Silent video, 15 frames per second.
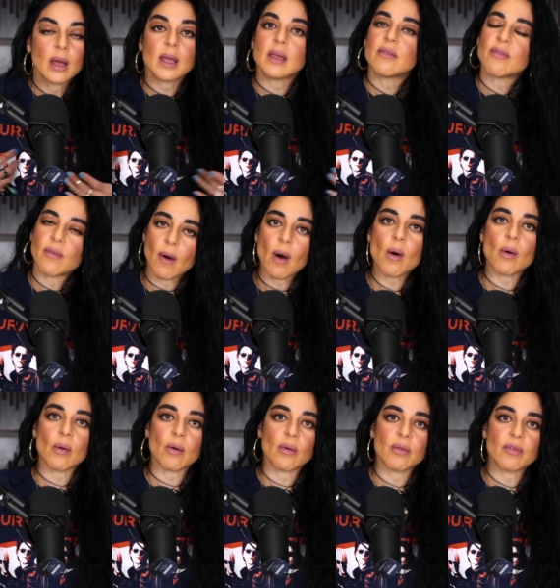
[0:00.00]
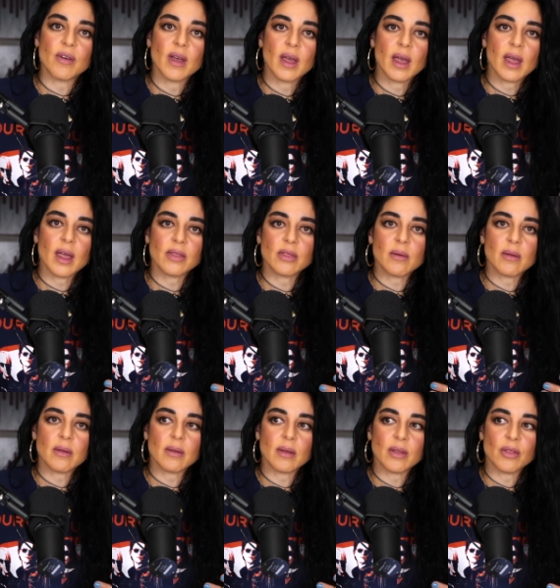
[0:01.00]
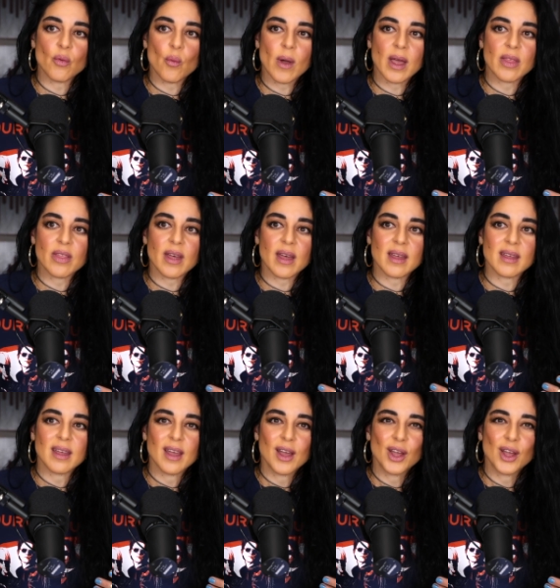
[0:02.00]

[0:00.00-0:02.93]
evolve in the in the way that